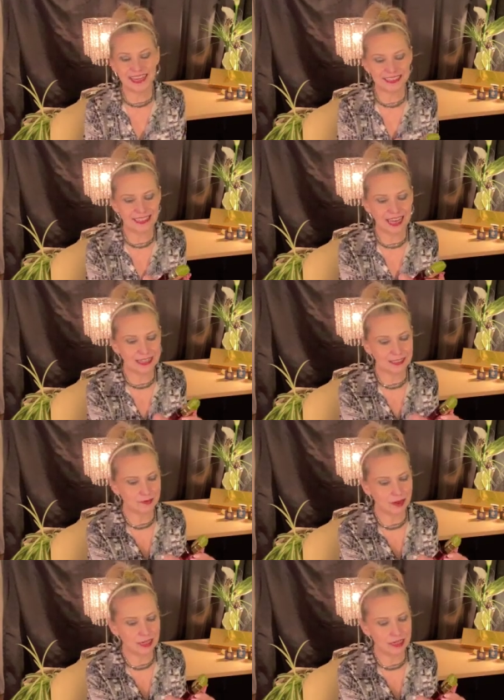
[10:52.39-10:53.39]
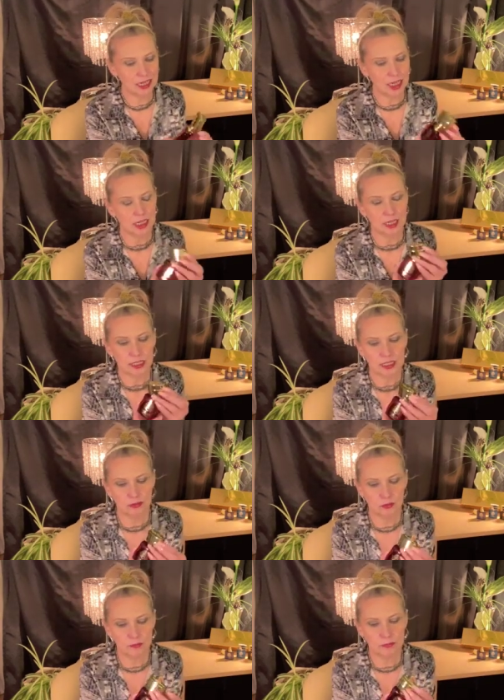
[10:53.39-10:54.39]
and the last one,
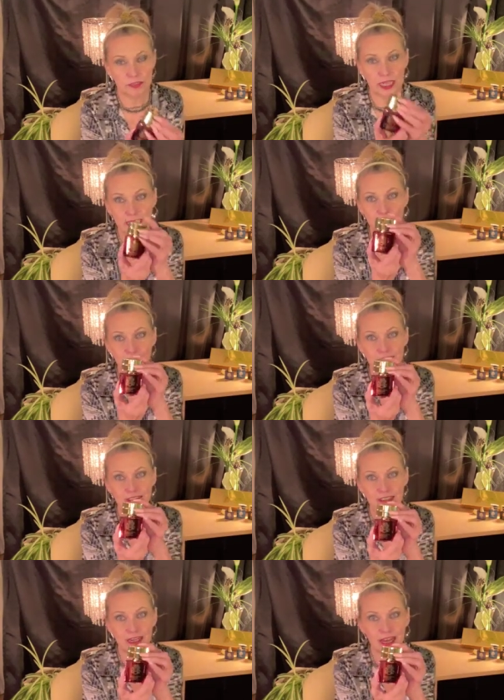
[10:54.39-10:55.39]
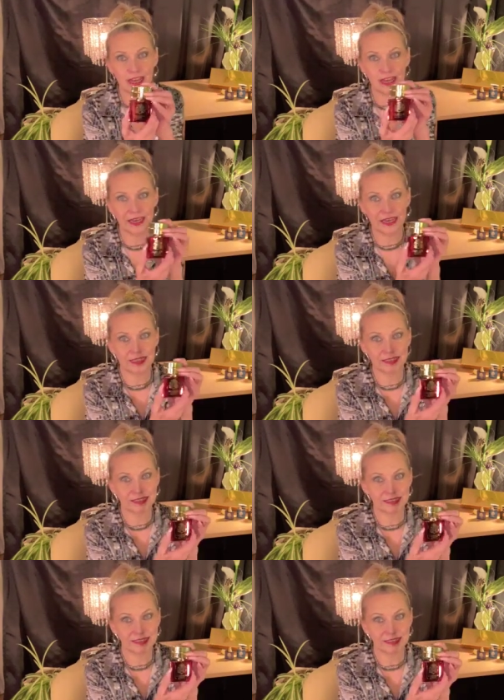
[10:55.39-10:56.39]
Cambridge Night.
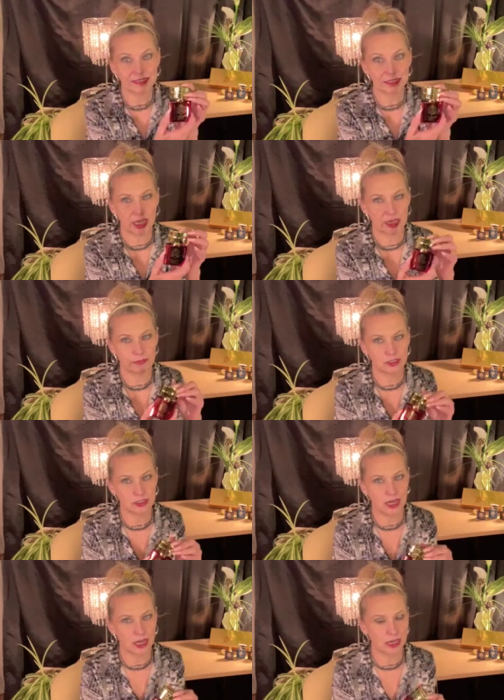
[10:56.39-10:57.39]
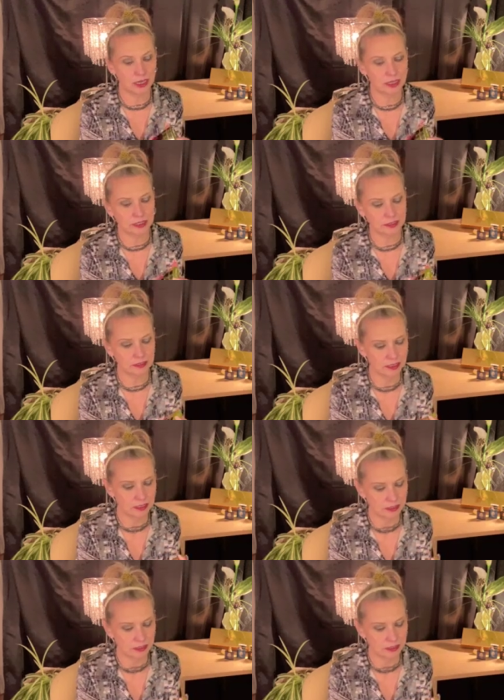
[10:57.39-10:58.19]
Cambridge Nights.